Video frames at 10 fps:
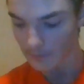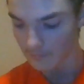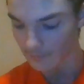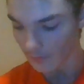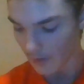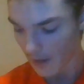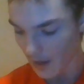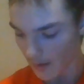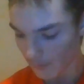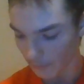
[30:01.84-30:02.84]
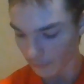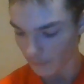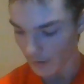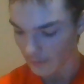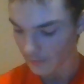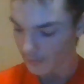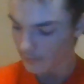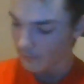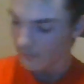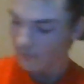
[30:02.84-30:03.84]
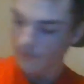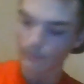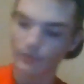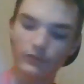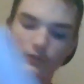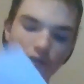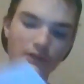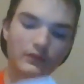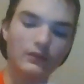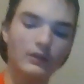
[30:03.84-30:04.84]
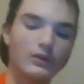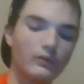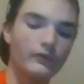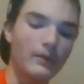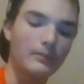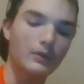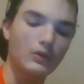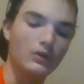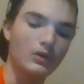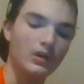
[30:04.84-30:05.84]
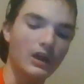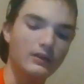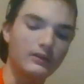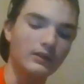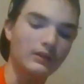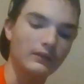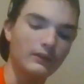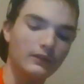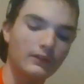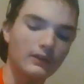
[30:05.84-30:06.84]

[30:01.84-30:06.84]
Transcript: released on Apple Records. This was released in November 19th,